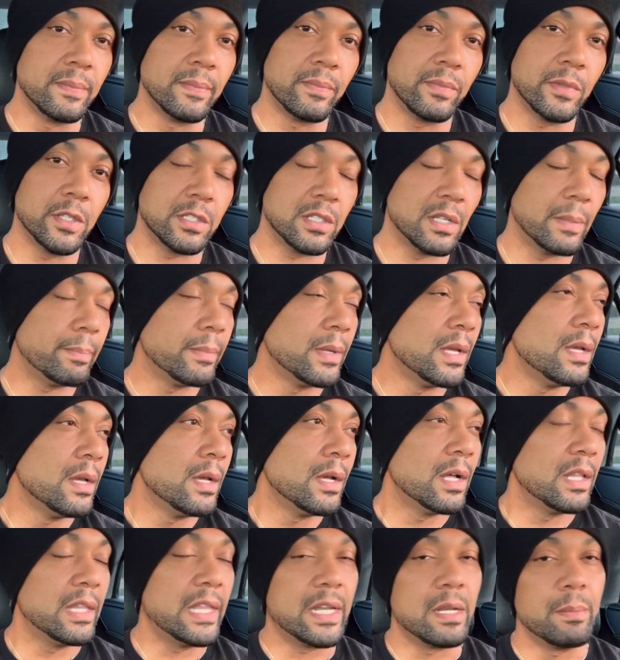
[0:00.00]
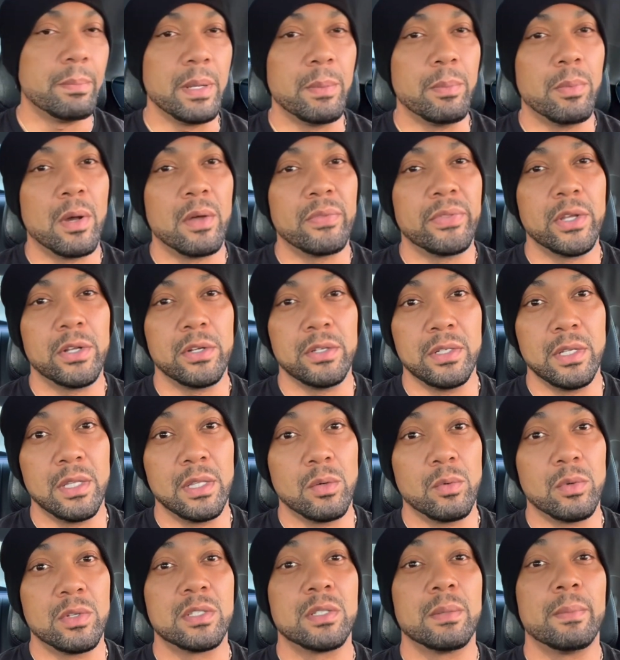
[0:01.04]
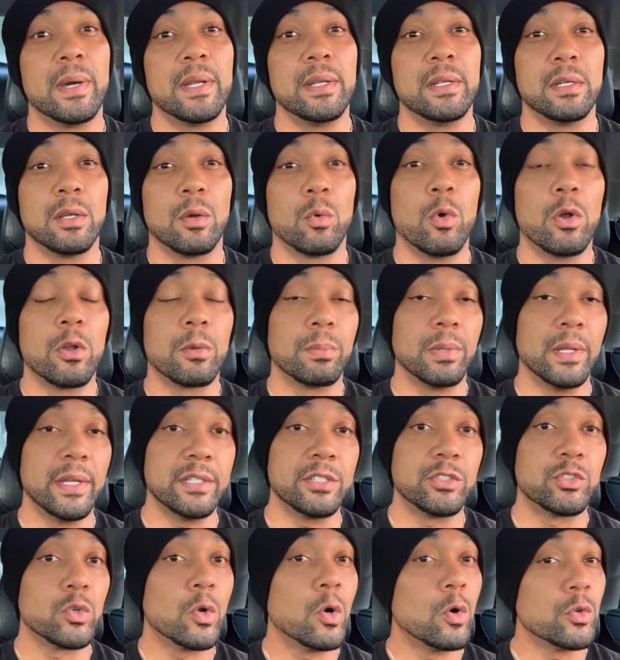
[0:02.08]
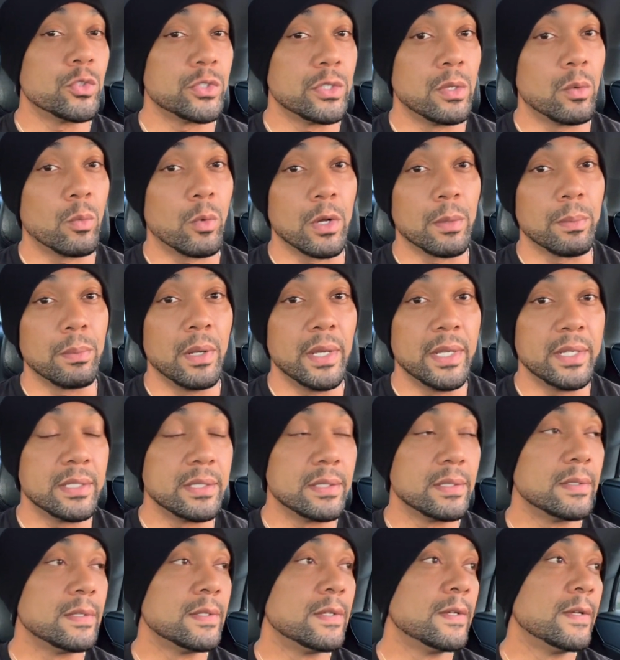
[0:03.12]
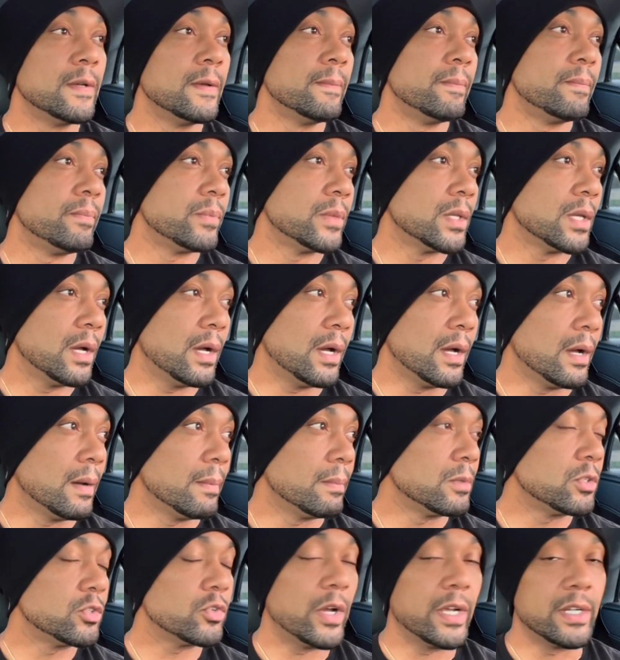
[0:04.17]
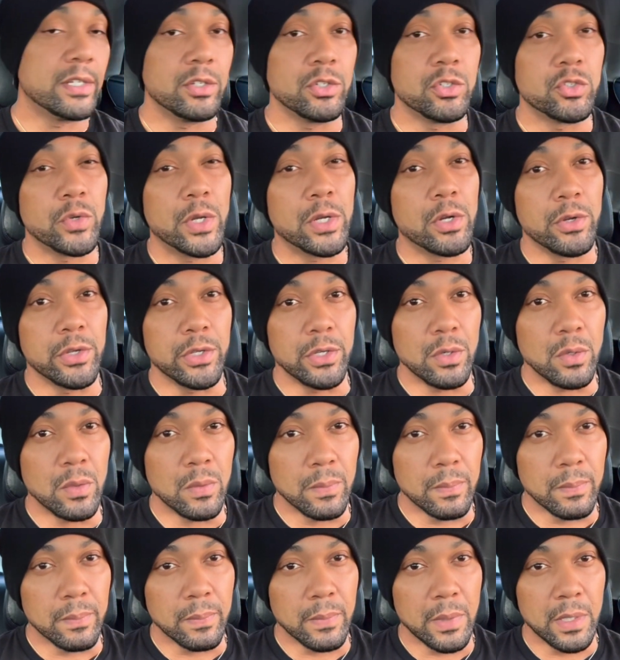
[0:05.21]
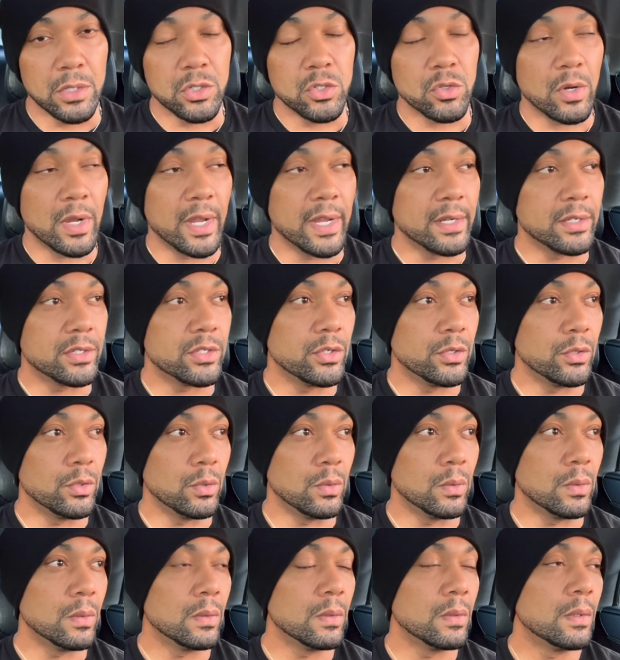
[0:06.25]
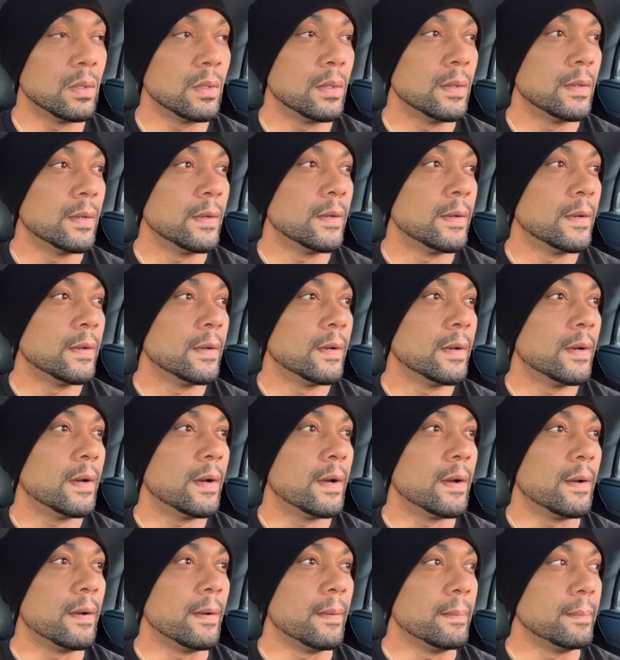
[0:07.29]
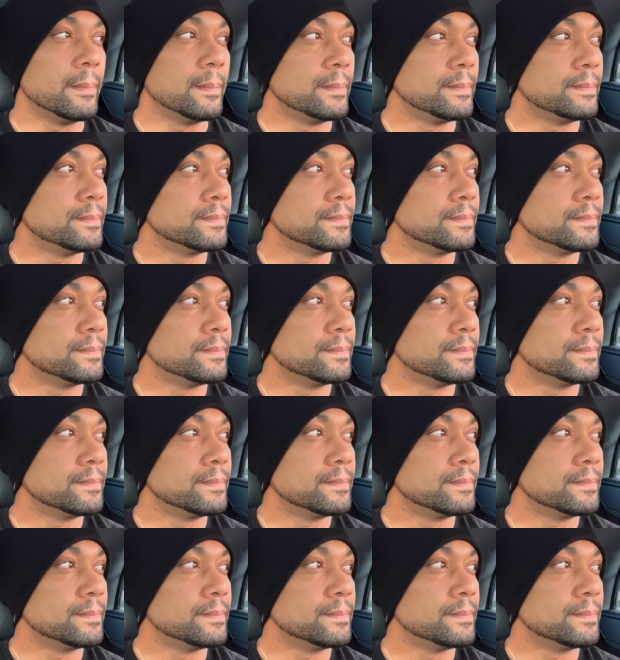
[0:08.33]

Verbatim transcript: There's a lot of people out there dealing with somebody in their workplace, trolls in the workplace, um, trying to trigger you and trying to um,